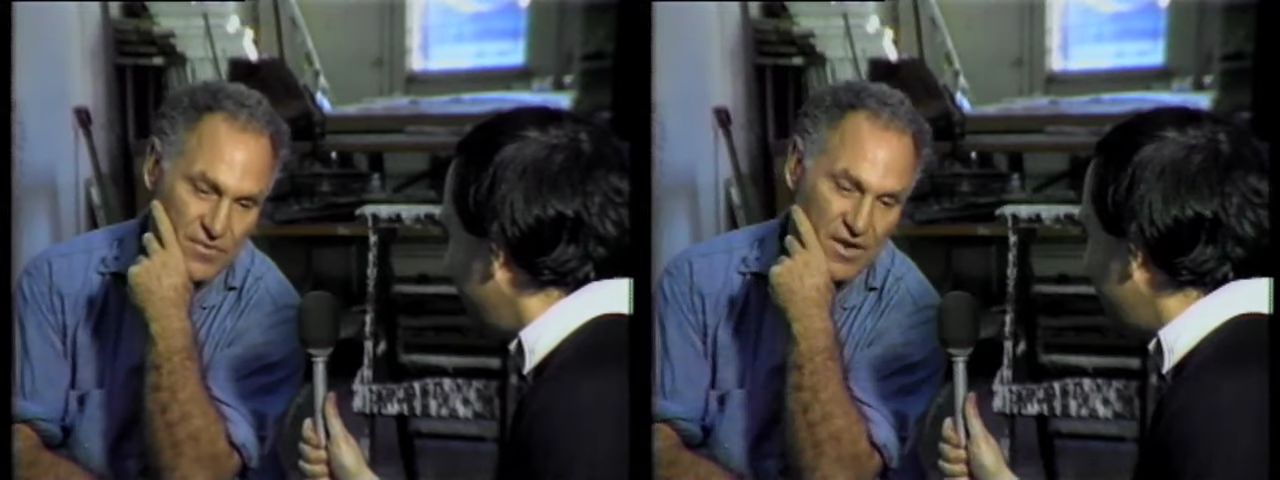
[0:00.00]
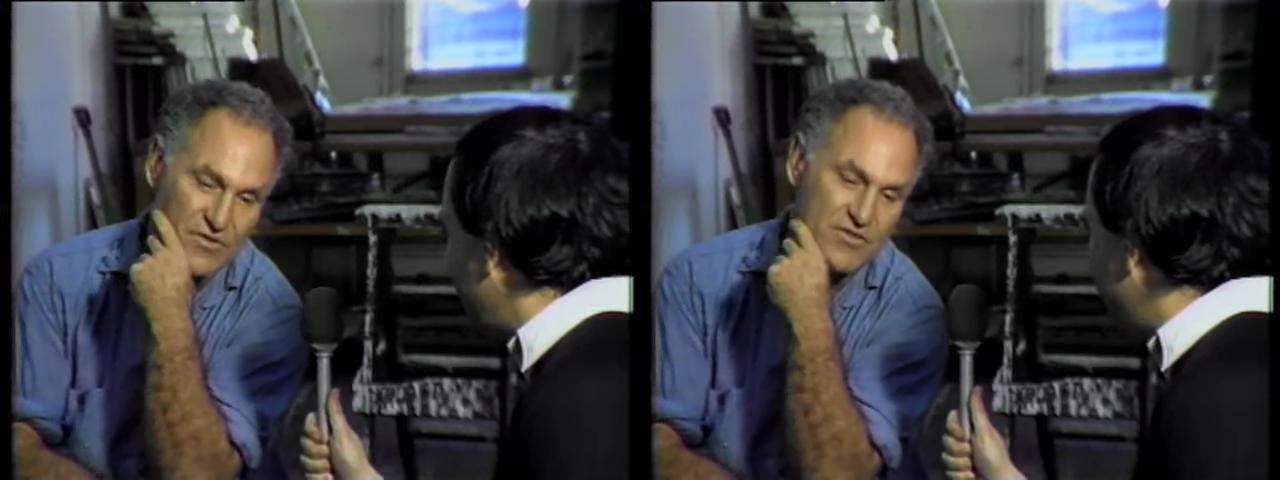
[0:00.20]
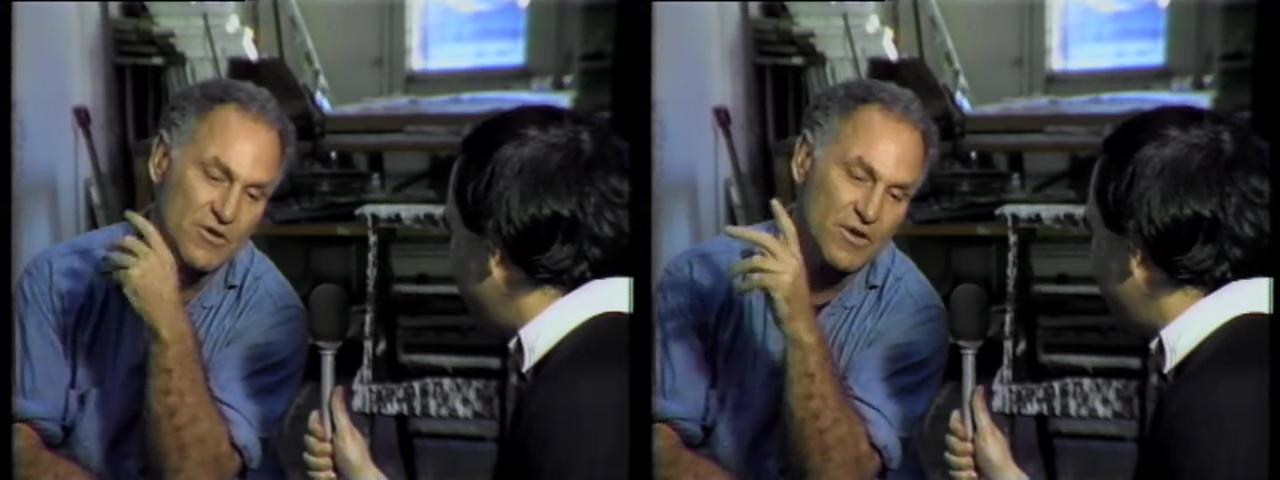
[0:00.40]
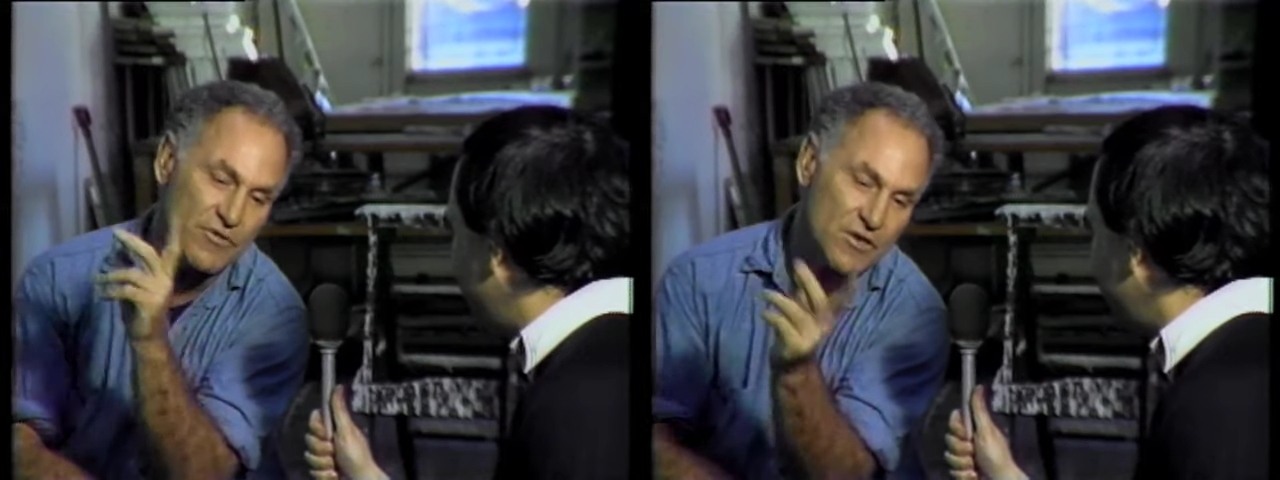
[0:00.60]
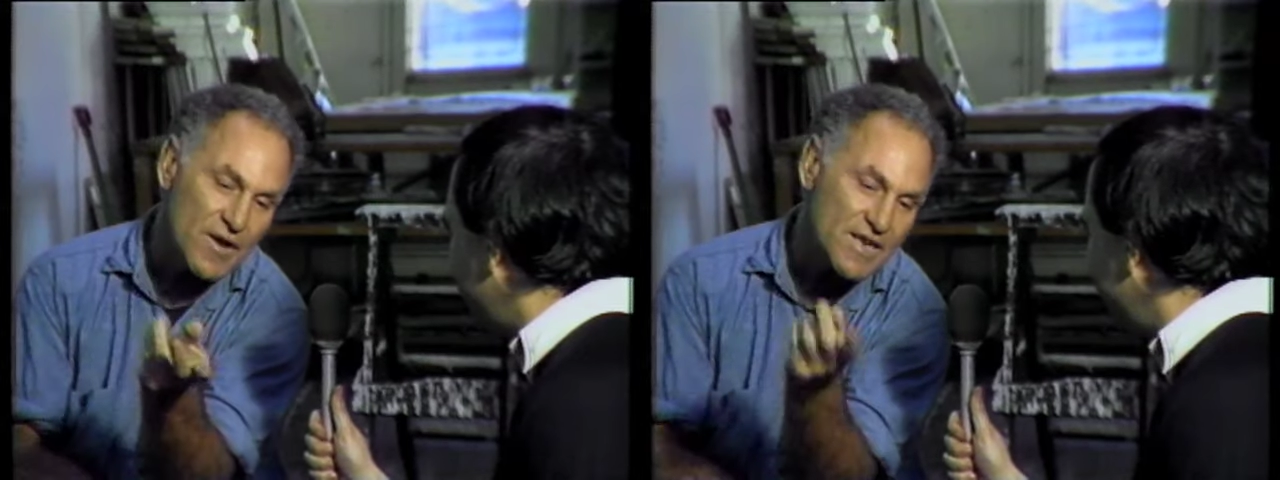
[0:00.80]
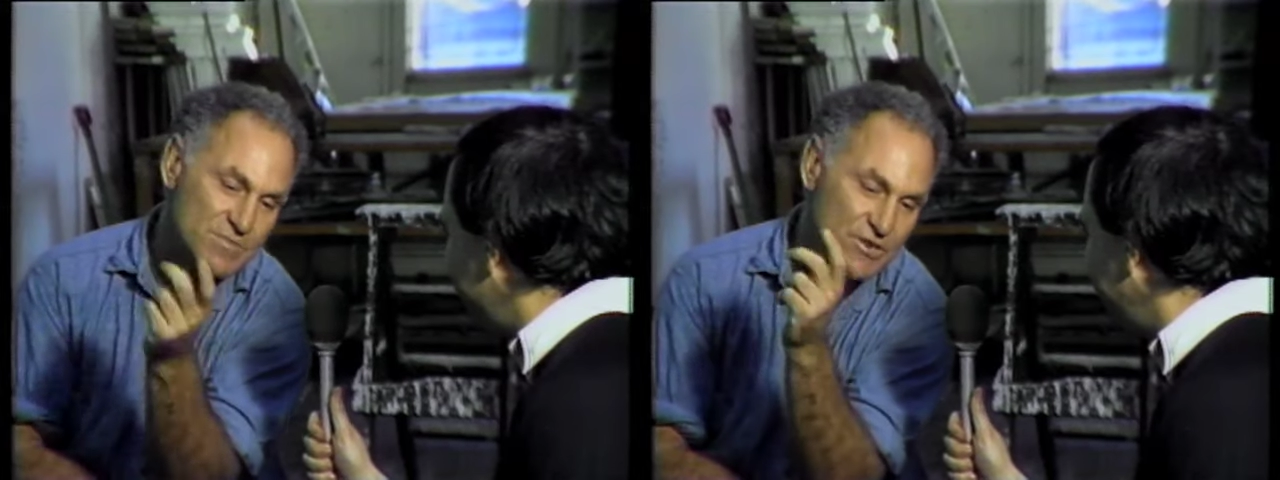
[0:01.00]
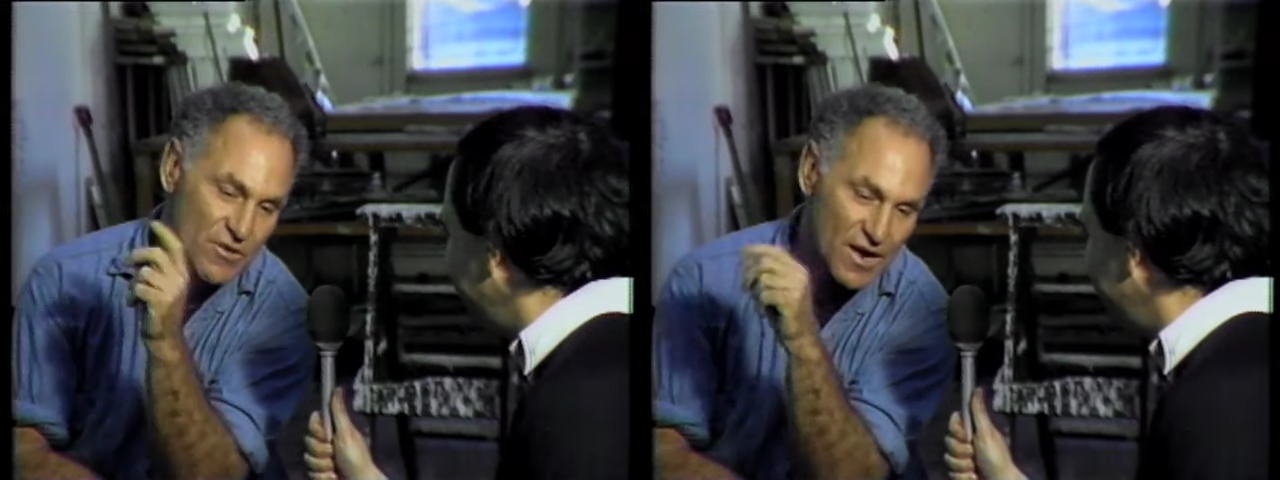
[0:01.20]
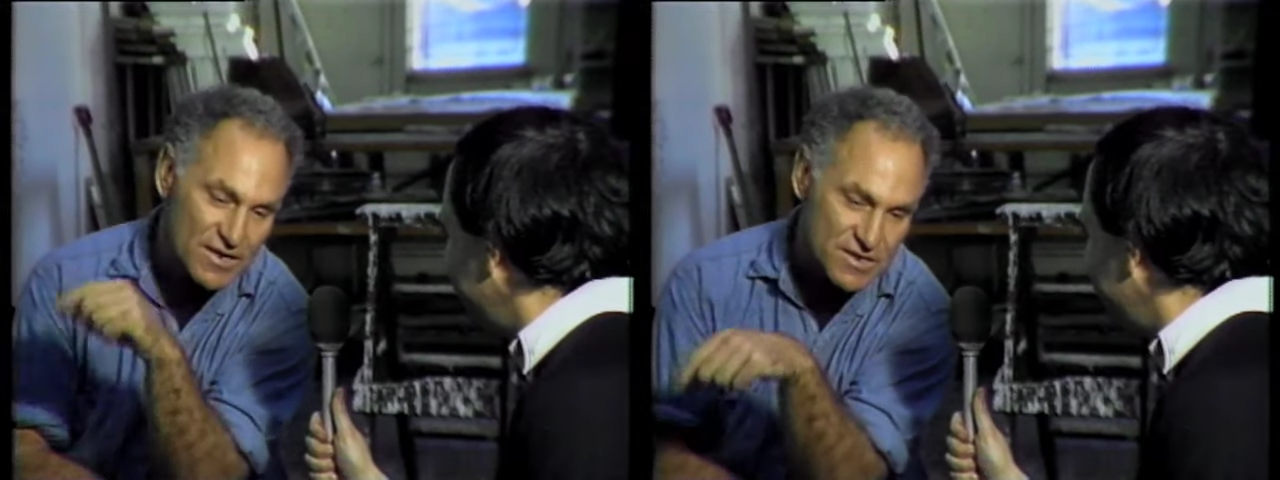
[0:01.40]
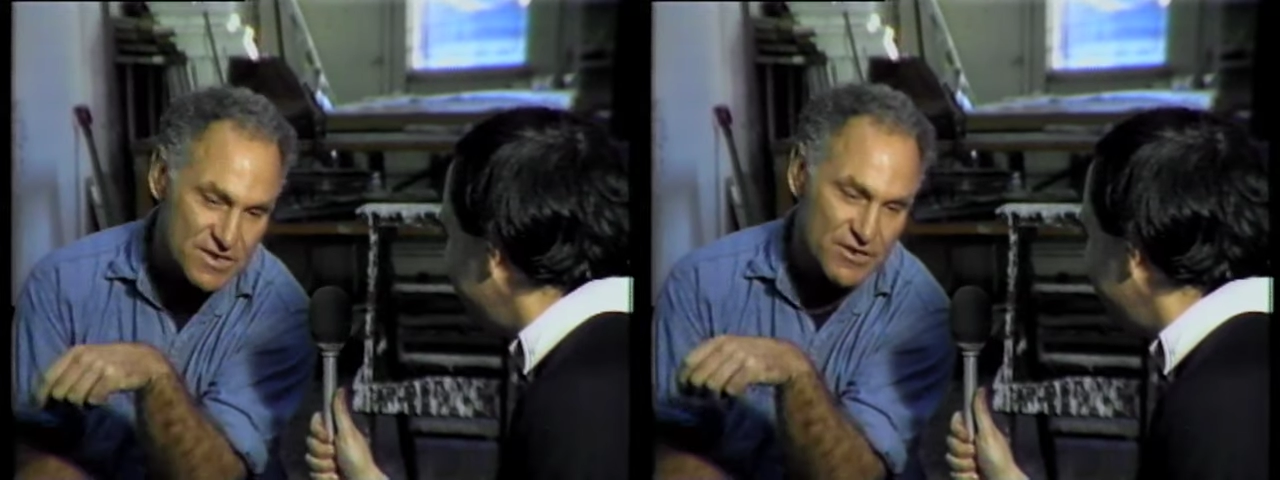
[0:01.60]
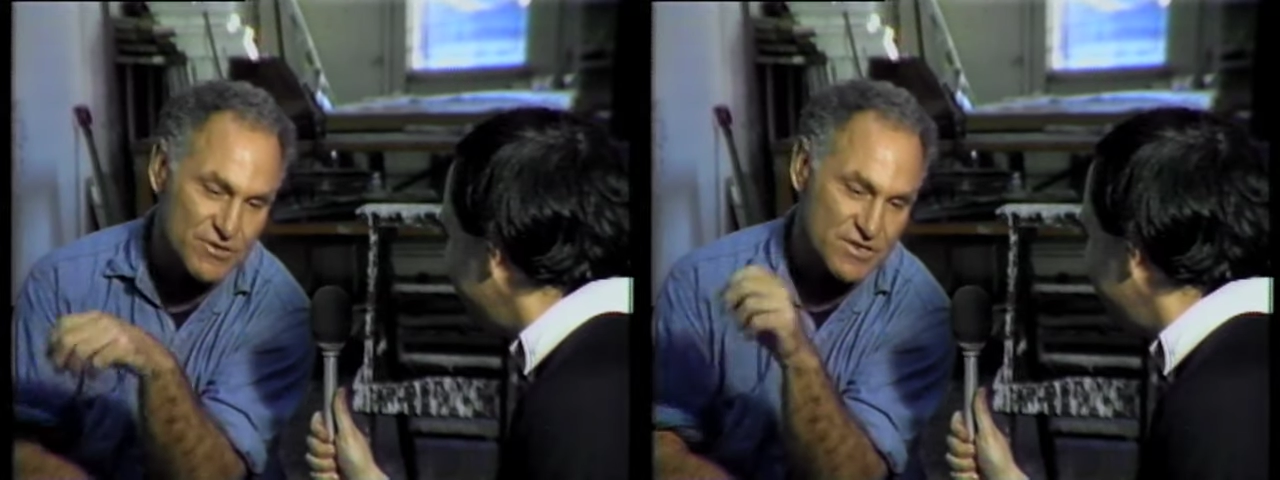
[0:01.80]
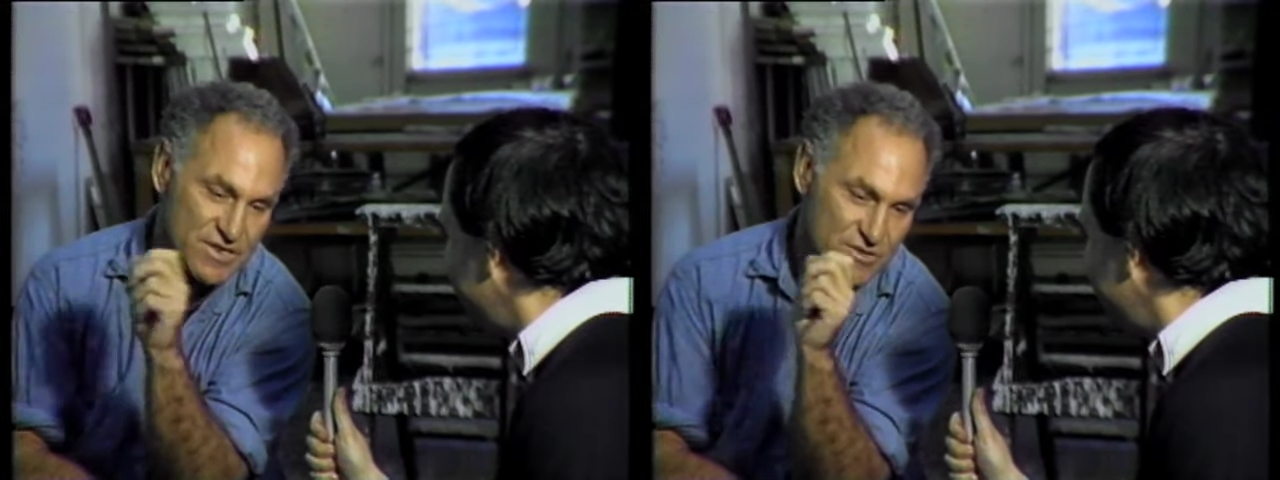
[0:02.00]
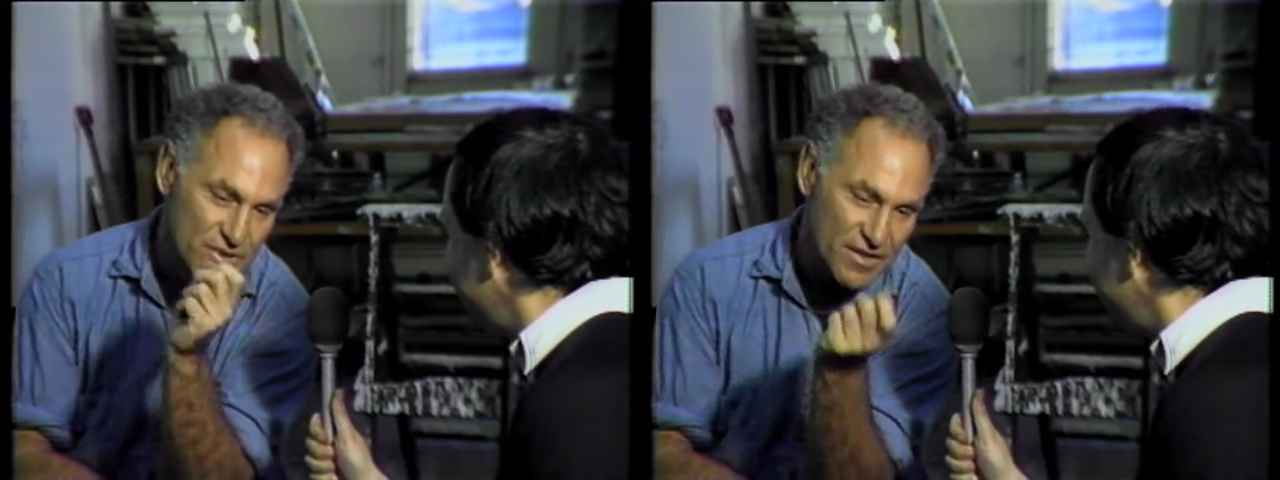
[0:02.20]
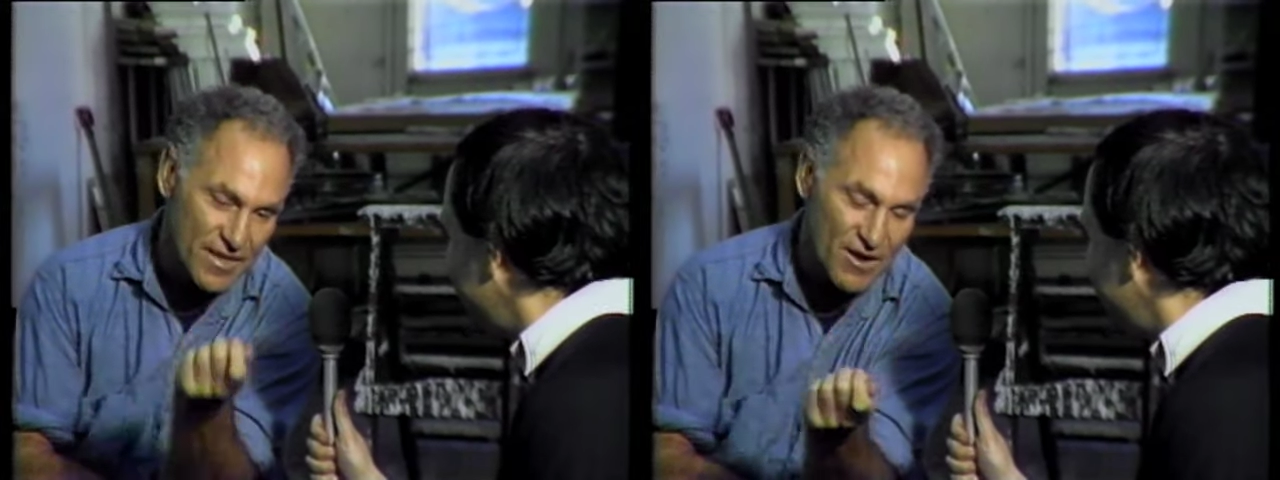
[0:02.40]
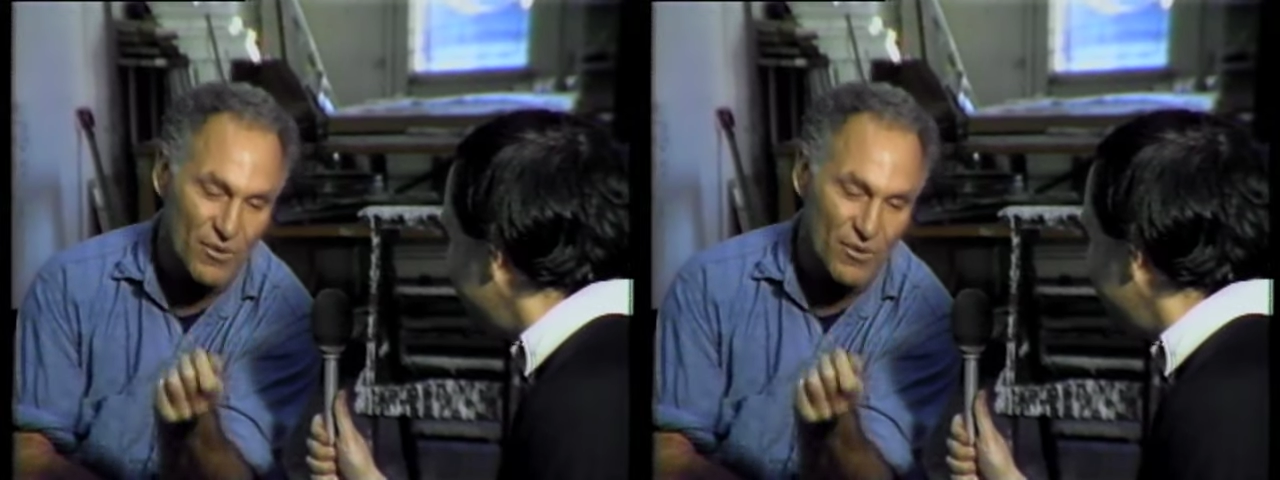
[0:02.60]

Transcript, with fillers: And yep. So if you ask me, do I distinguish this way and that